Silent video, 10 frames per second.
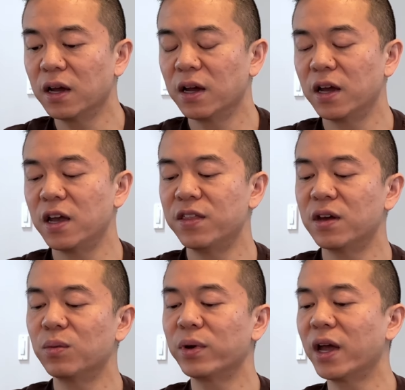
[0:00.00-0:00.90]
And
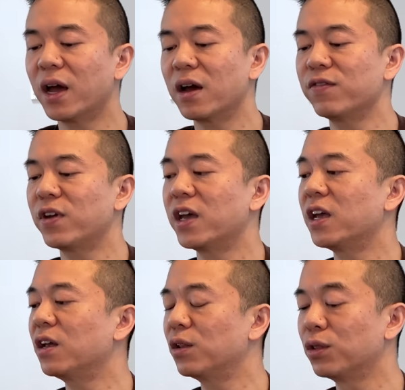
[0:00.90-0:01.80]
then we have
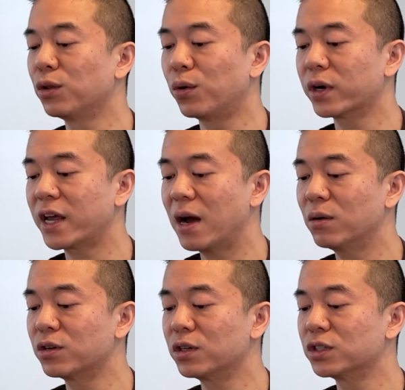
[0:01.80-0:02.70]
a lore
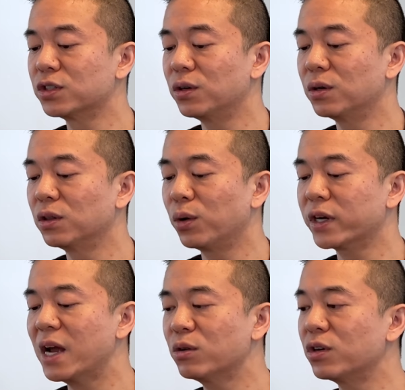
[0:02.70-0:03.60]
counter. So lore
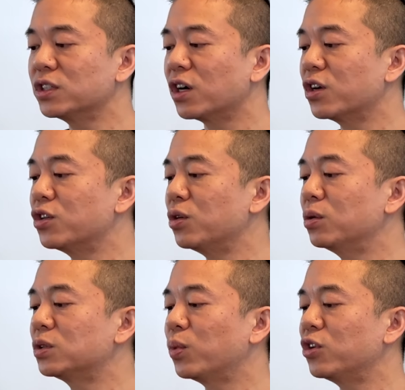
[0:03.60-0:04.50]
counters are
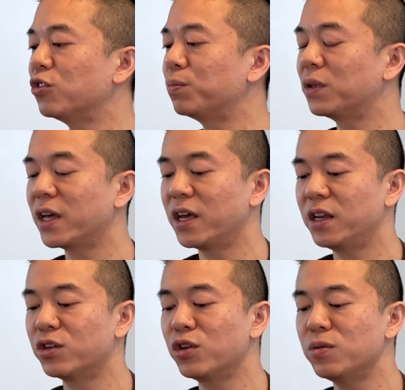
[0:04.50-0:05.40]
used when you play
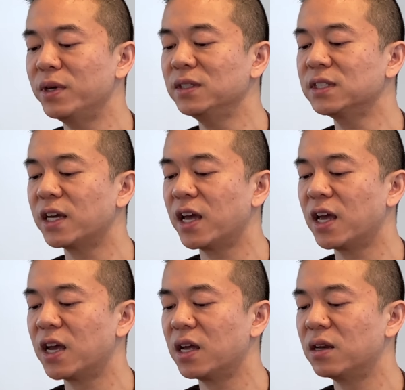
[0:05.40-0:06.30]
in tournaments
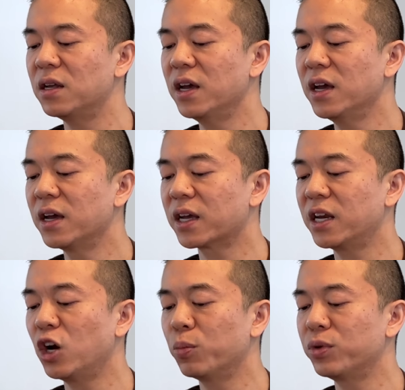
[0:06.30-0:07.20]
and can
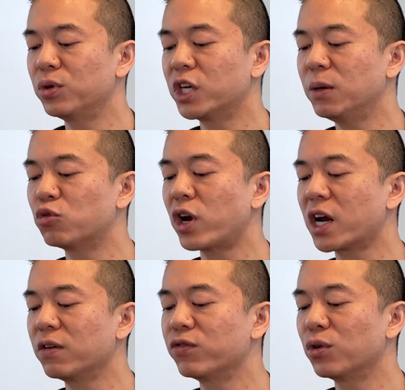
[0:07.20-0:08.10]
help you keep
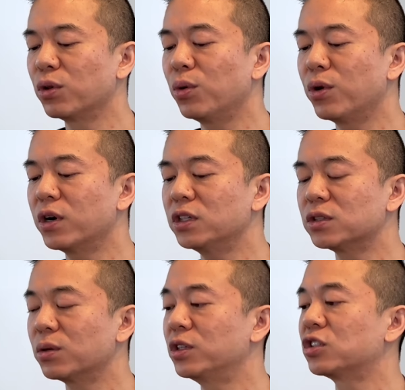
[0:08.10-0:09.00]
track of your lore.
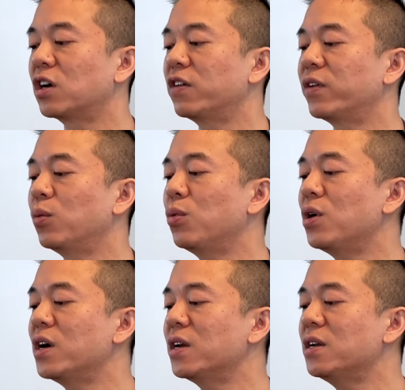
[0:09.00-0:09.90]
So you start off at
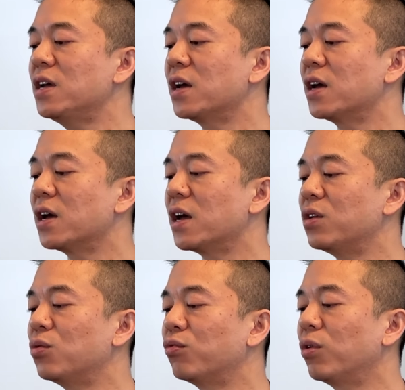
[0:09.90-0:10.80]
1 and
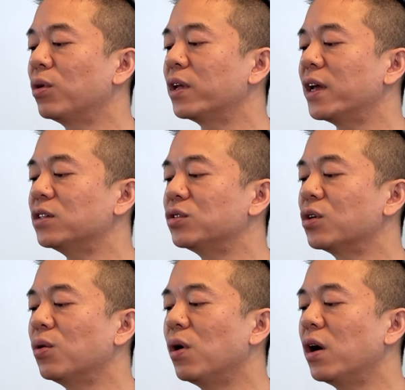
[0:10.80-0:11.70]
you roll it as you
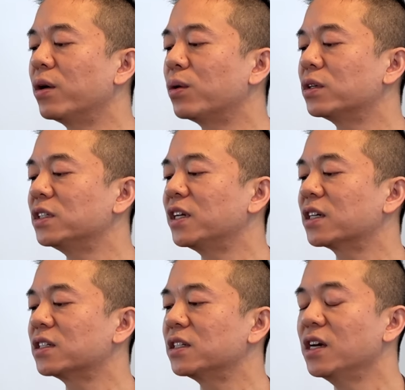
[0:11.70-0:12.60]
go on or
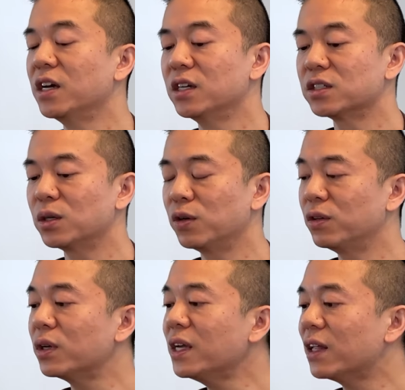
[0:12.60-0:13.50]
deduct it. So
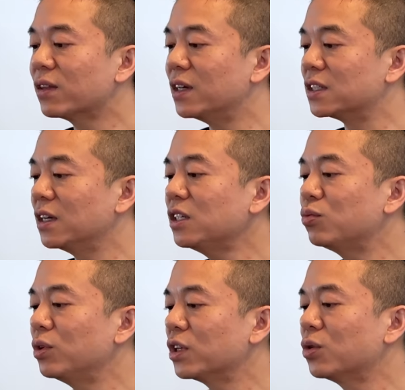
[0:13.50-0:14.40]
looking at this, it's
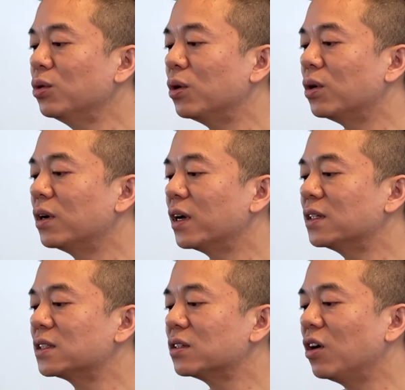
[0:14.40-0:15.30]
really cool.
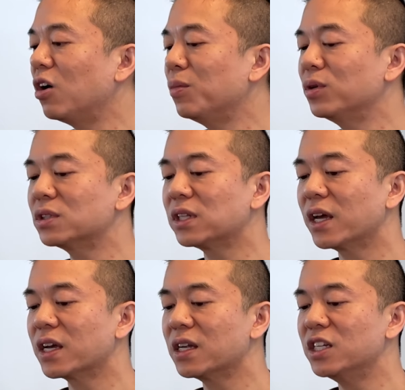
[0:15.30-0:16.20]
It's almost
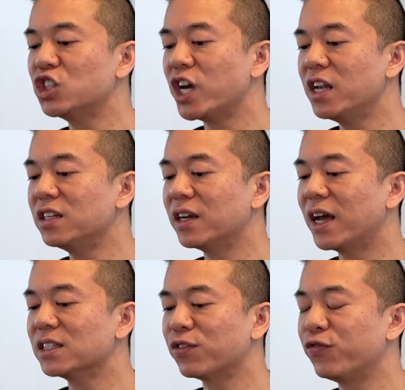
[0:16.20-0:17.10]
like an enchanted. It
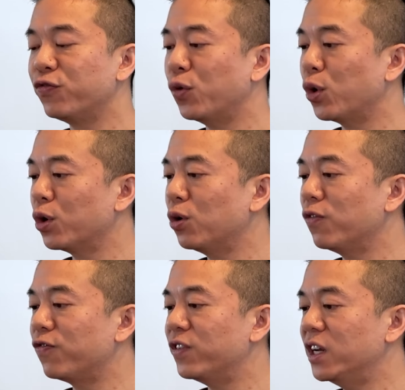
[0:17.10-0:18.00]
has a foil
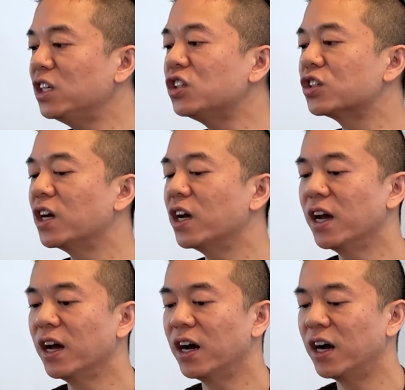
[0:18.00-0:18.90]
finish,
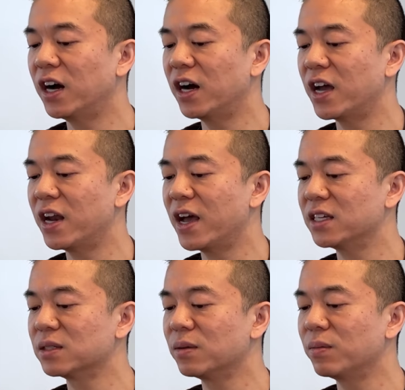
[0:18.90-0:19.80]
and it
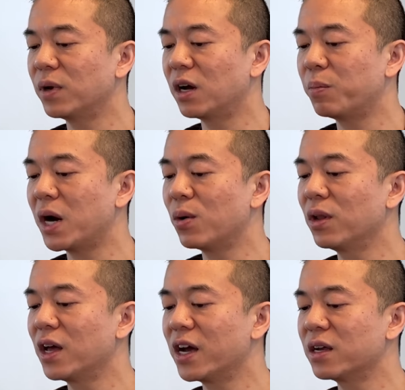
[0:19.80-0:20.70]
has
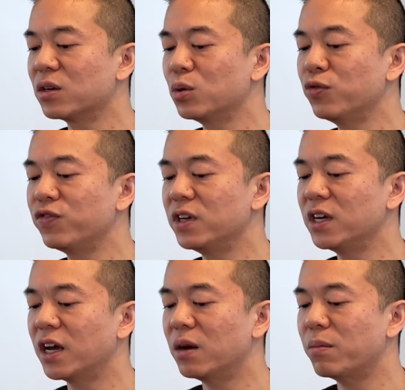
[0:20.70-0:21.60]
Powerline,
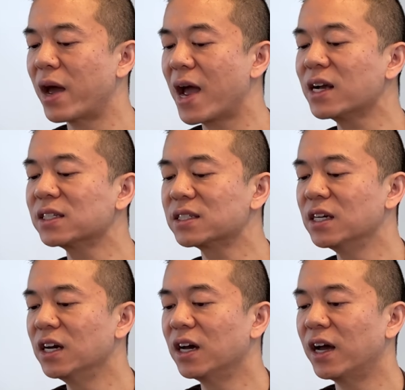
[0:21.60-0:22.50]
Goofy, and Max
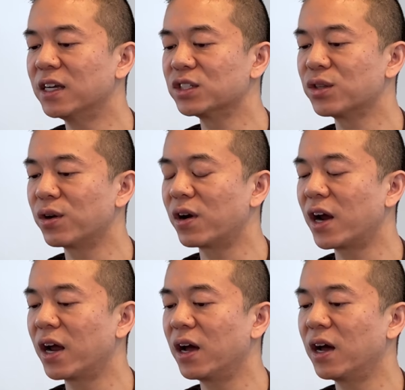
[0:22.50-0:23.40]
as
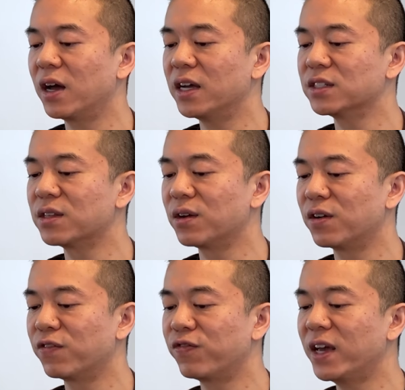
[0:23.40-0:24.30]

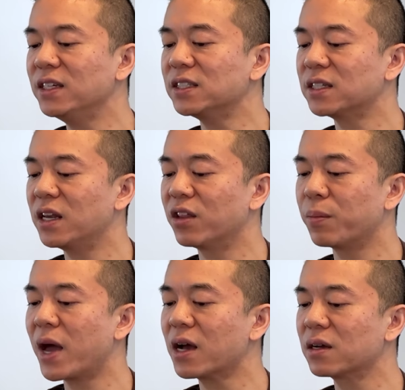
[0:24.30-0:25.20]
their face, and on the
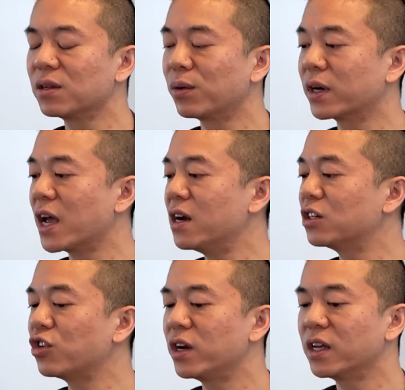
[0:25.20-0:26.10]
back, Lorcana
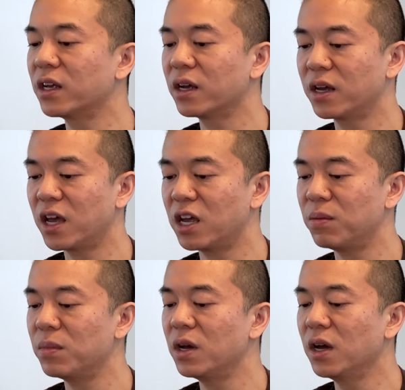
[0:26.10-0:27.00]
trading
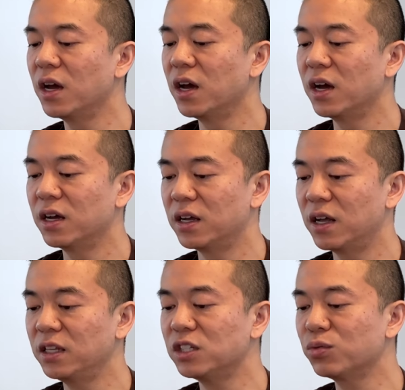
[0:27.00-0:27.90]
game.
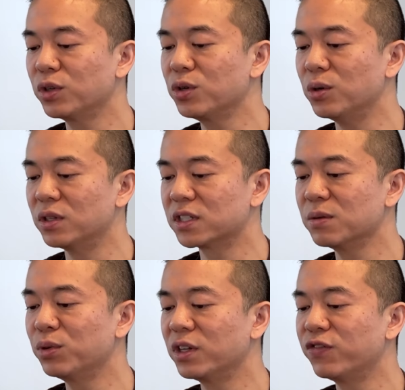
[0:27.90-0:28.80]
This is really cool. It's
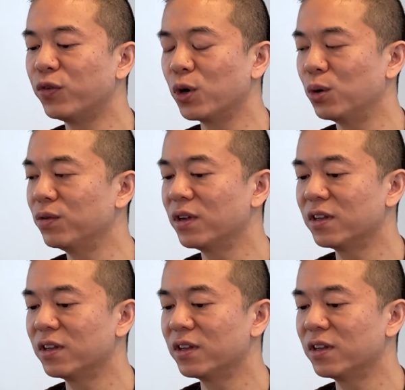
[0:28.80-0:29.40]
completely foil.